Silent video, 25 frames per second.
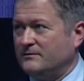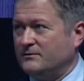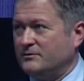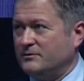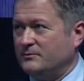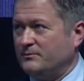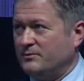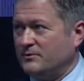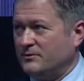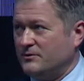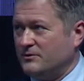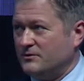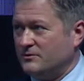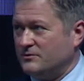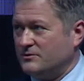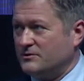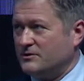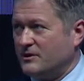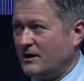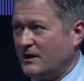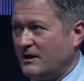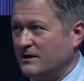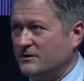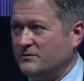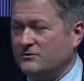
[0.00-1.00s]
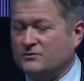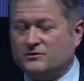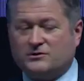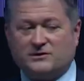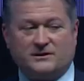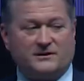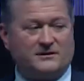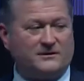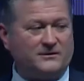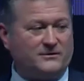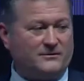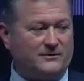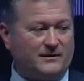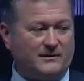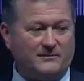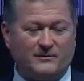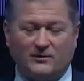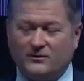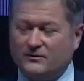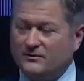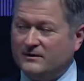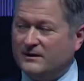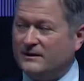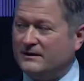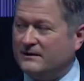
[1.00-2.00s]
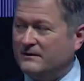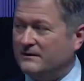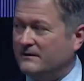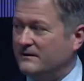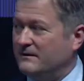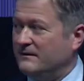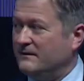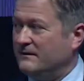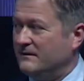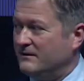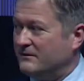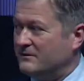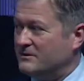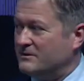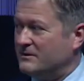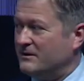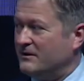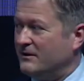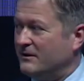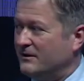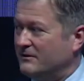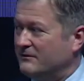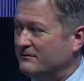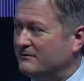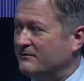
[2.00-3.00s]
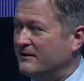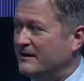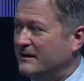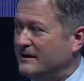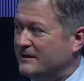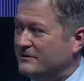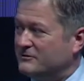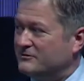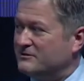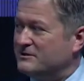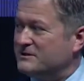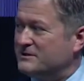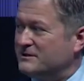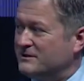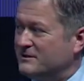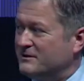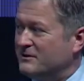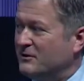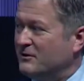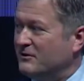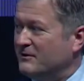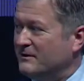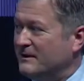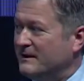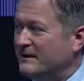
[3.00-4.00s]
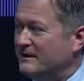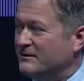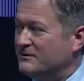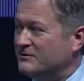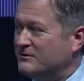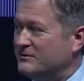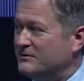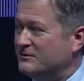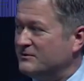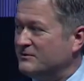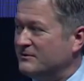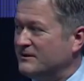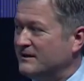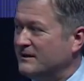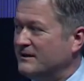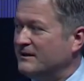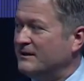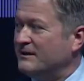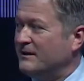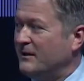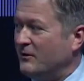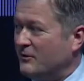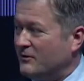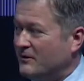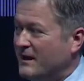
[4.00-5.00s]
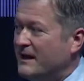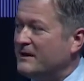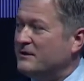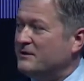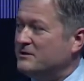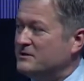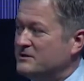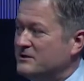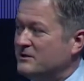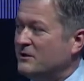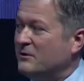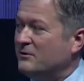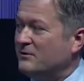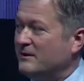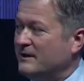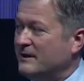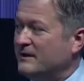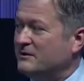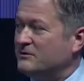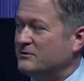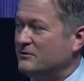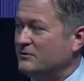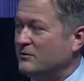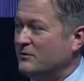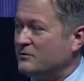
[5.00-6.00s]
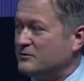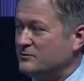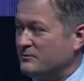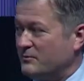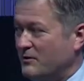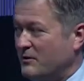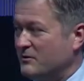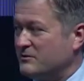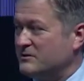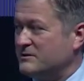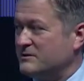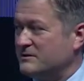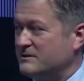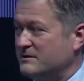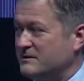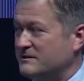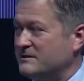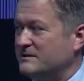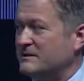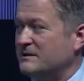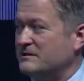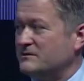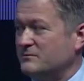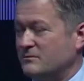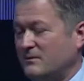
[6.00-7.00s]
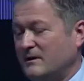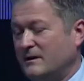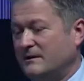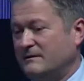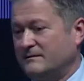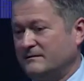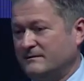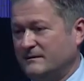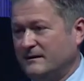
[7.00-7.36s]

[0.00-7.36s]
produce hydrogen or ammonia, there is a lot of electricity going into, or energy going into those processes as well.